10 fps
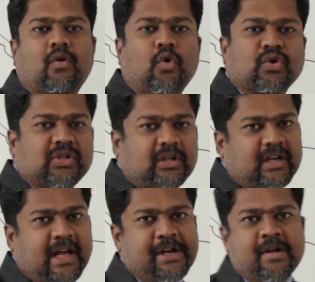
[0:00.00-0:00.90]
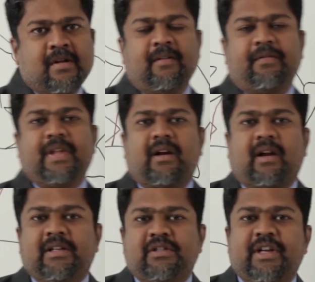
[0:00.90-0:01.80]
coastal line that
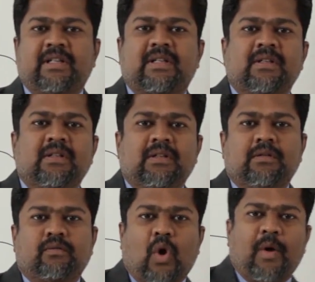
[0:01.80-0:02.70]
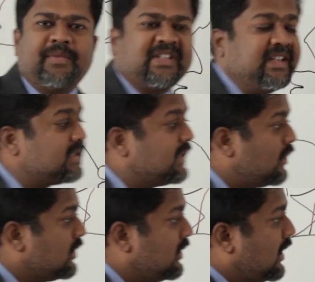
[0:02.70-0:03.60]
ranges from
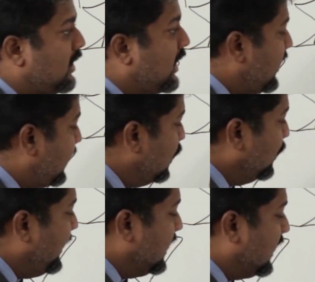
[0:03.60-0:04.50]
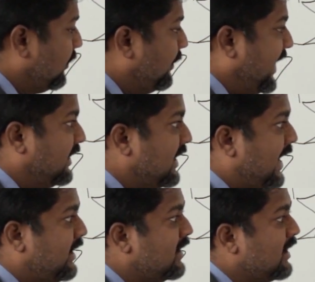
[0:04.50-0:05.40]
6,100 kilometers
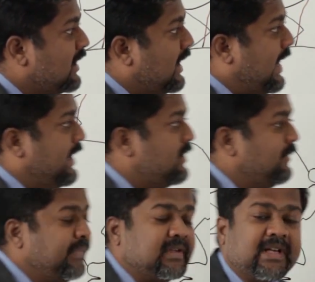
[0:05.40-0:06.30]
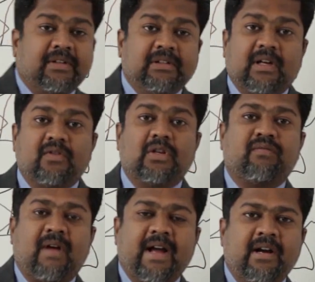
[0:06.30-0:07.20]
mainland and
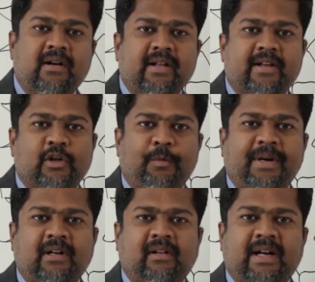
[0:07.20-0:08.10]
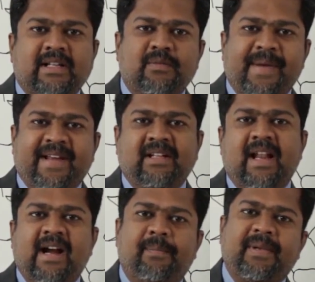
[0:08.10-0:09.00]
7,500 kilometers, that is
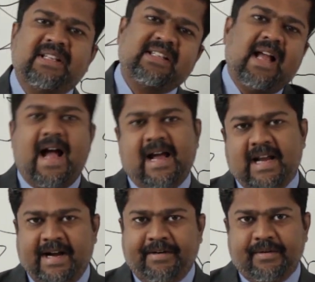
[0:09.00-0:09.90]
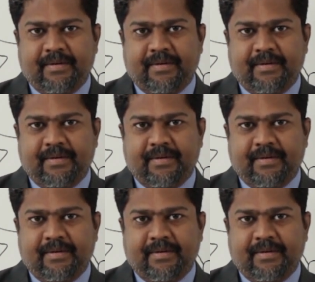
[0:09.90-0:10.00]
mainland plus island.